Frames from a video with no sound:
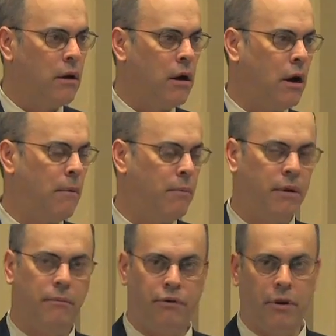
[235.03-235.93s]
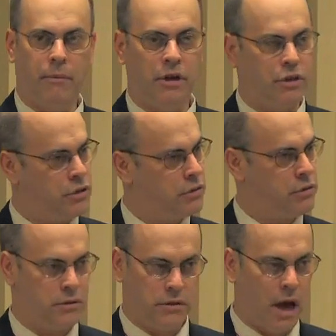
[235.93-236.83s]
Um, but pretty
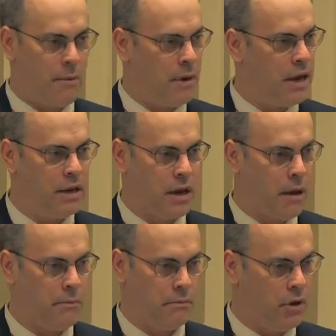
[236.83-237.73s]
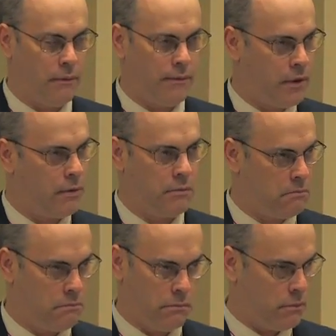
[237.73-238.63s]
much time, anytime, you know, if they're
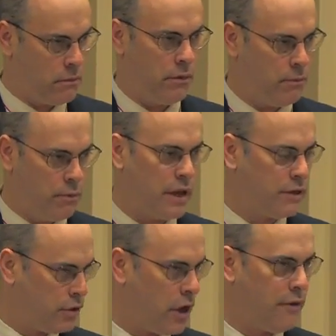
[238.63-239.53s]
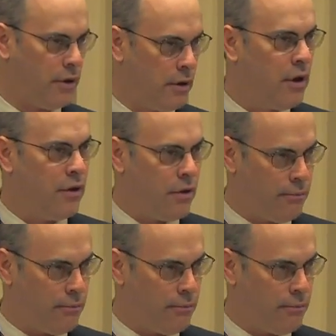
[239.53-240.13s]
in, that's kind of the, the